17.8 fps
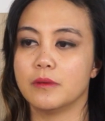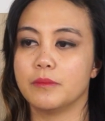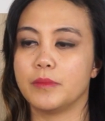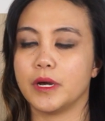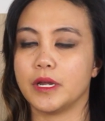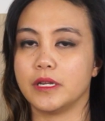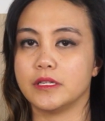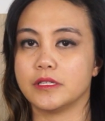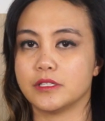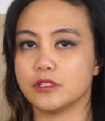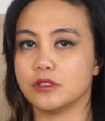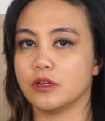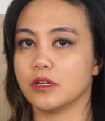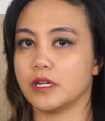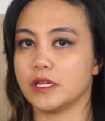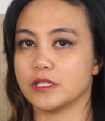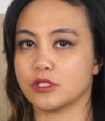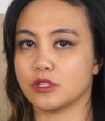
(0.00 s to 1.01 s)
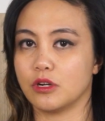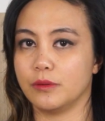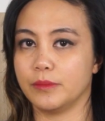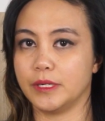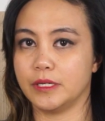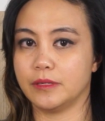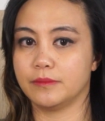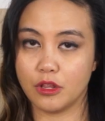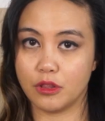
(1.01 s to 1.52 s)
but it's not as
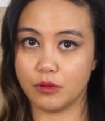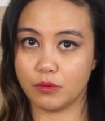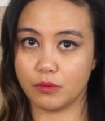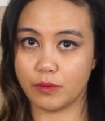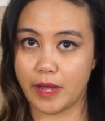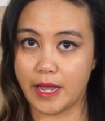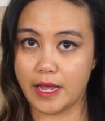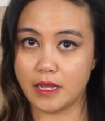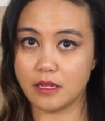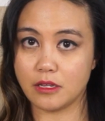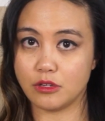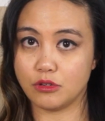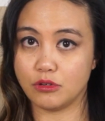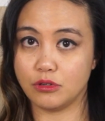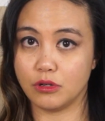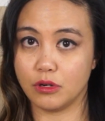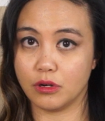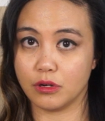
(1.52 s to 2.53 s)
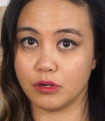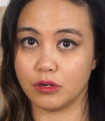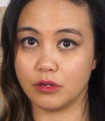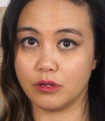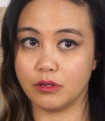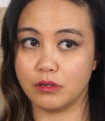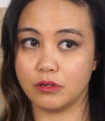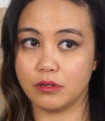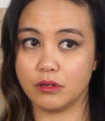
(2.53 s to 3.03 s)
common. The way you
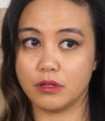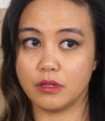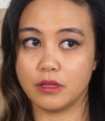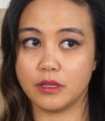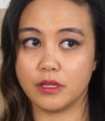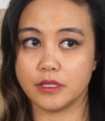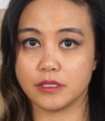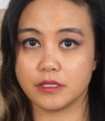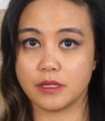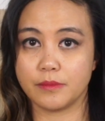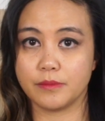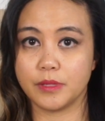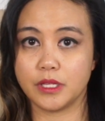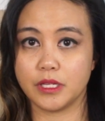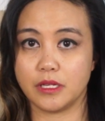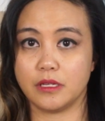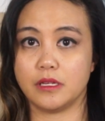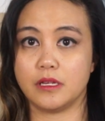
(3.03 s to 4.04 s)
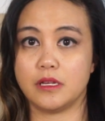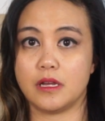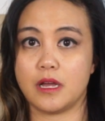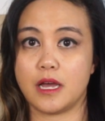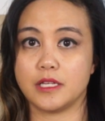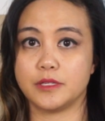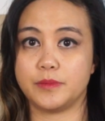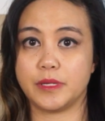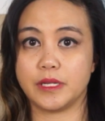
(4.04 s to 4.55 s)
know that something
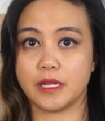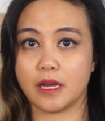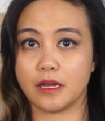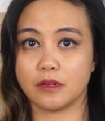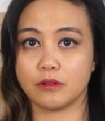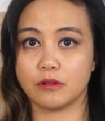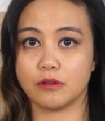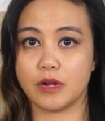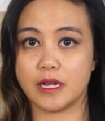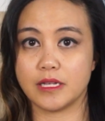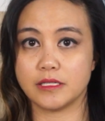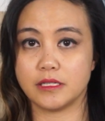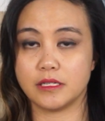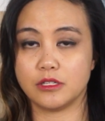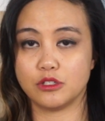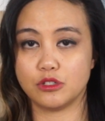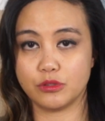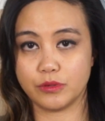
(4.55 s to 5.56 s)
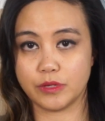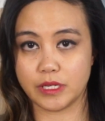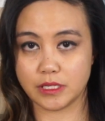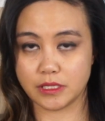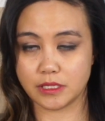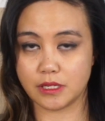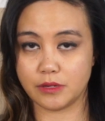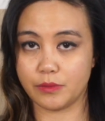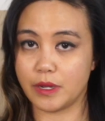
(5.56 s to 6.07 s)
has been categorized into a
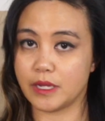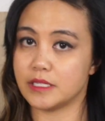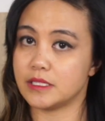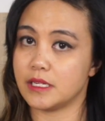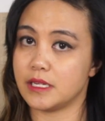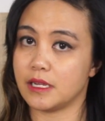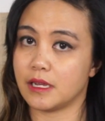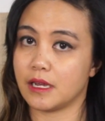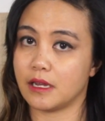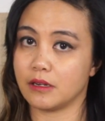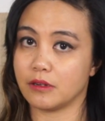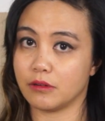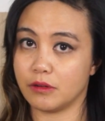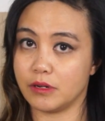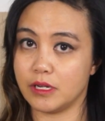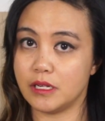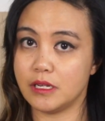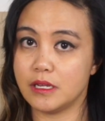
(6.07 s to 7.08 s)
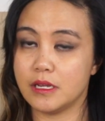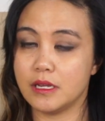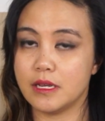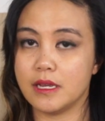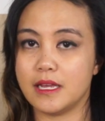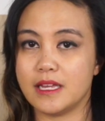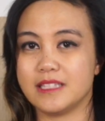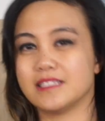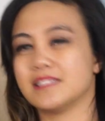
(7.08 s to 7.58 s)
CYC category
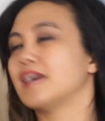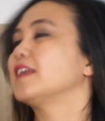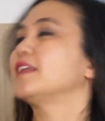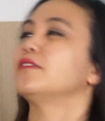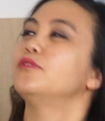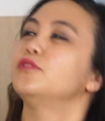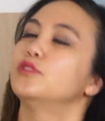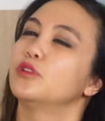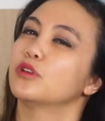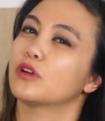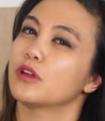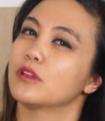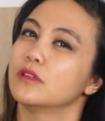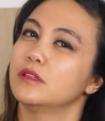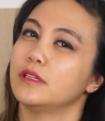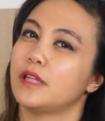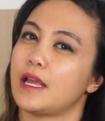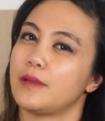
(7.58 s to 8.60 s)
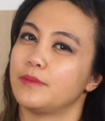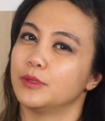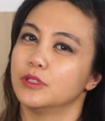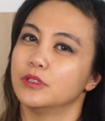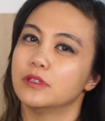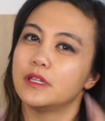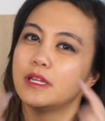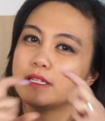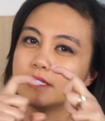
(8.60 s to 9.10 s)
is that if you look on the
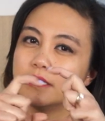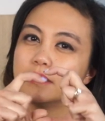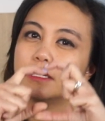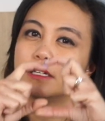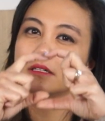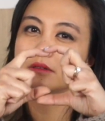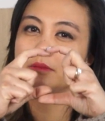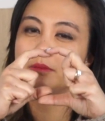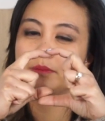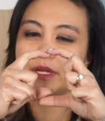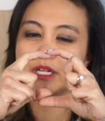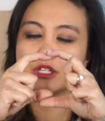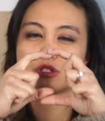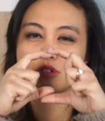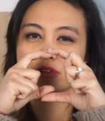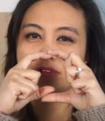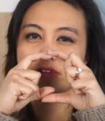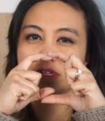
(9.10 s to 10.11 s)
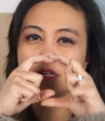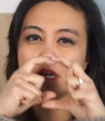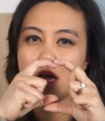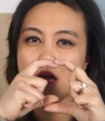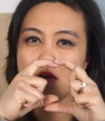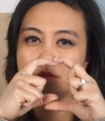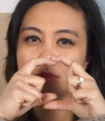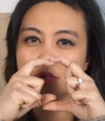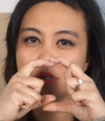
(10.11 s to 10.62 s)
label, there's a little picture of a
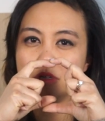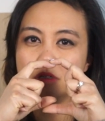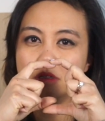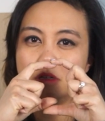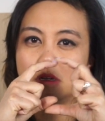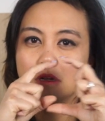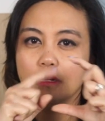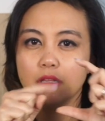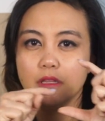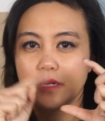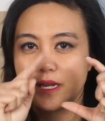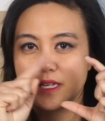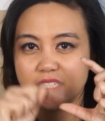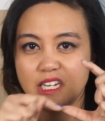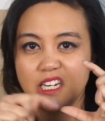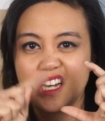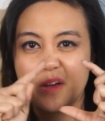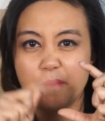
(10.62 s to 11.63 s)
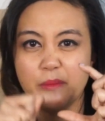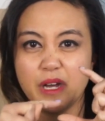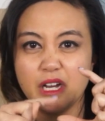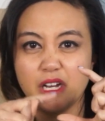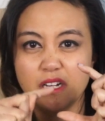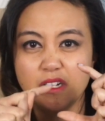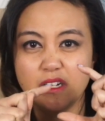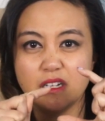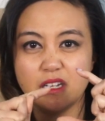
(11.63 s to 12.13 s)
yarn bowl that has a number
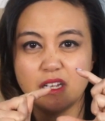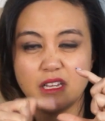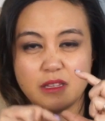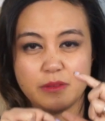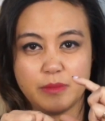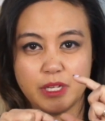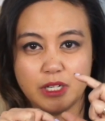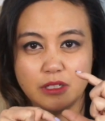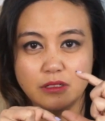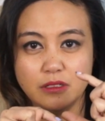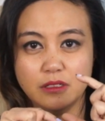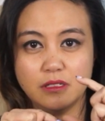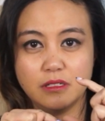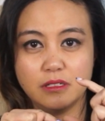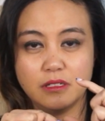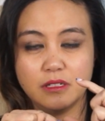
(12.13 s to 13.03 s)
in the middle,